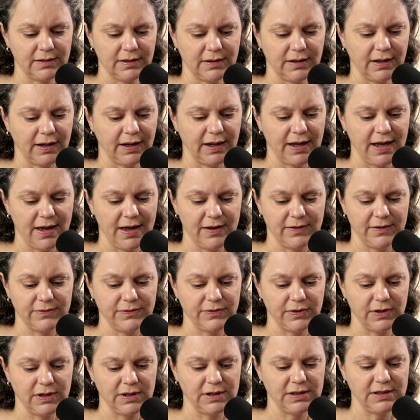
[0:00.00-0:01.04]
I
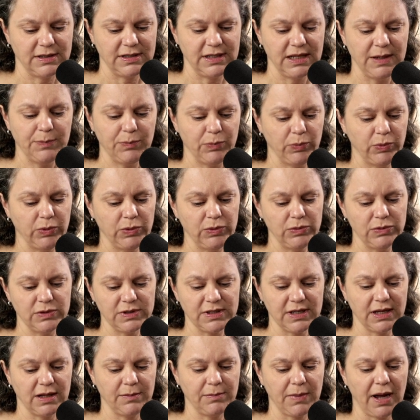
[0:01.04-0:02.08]
have deep wounds
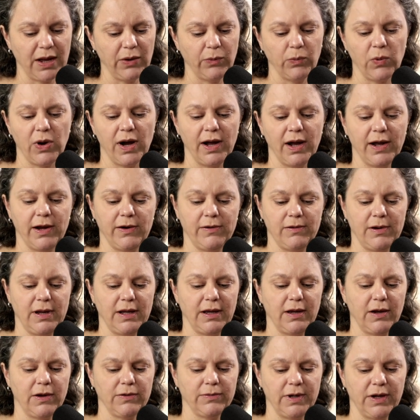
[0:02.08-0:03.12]
in my
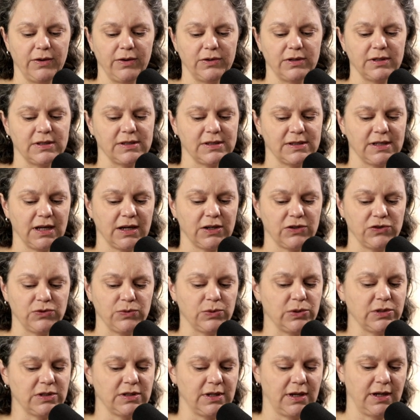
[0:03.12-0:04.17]
wiring around
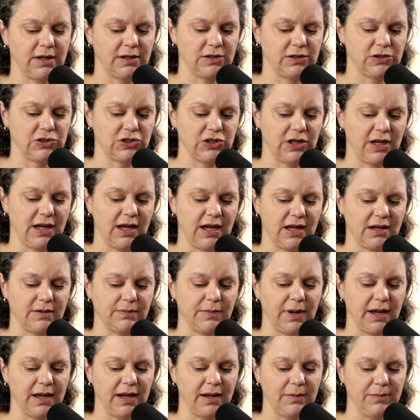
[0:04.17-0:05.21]
sexual touch and
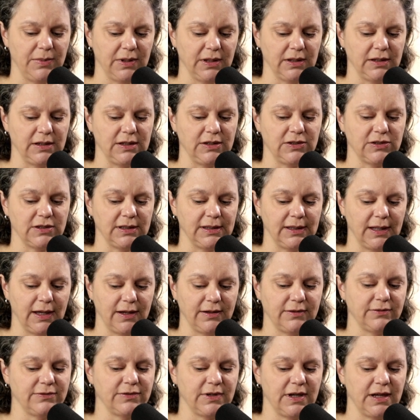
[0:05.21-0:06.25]
my ability to
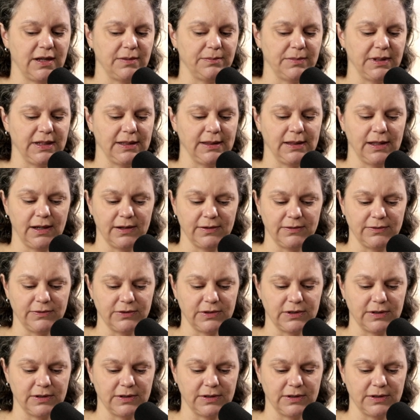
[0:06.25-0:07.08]
love and be loved.